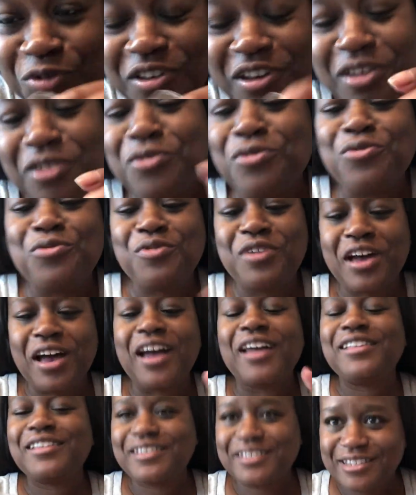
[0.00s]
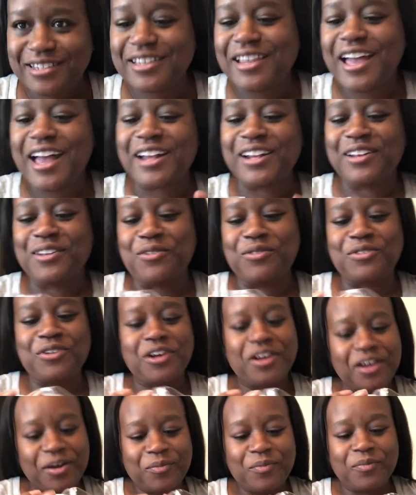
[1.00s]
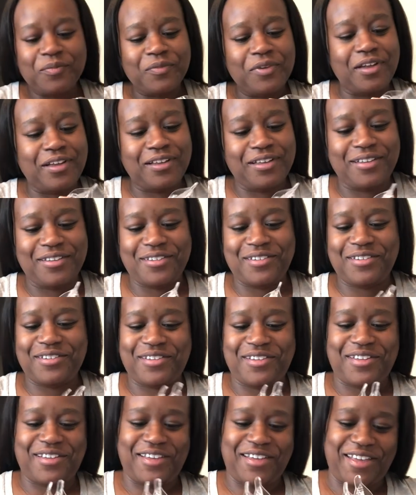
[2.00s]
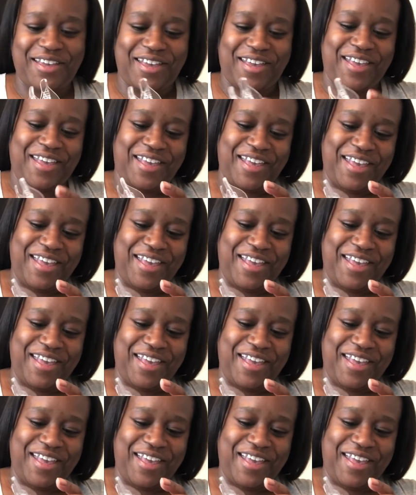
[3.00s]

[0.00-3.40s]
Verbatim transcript: and you kind of slide it on there.